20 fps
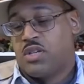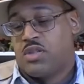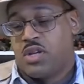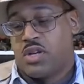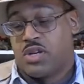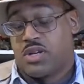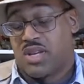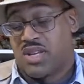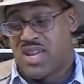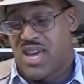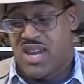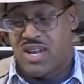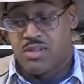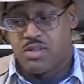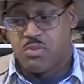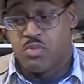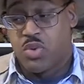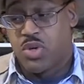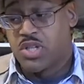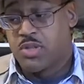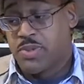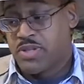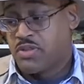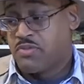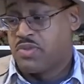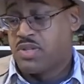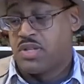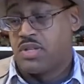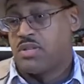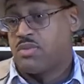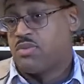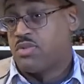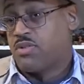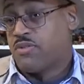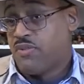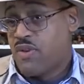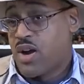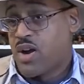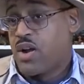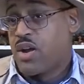They're kind of, they're more expensive than the
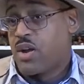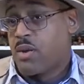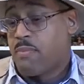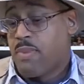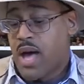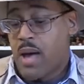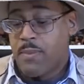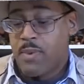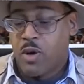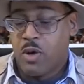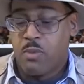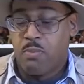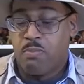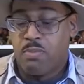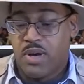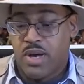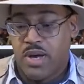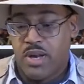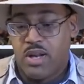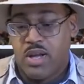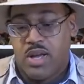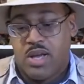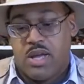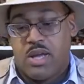Safari or Papo, but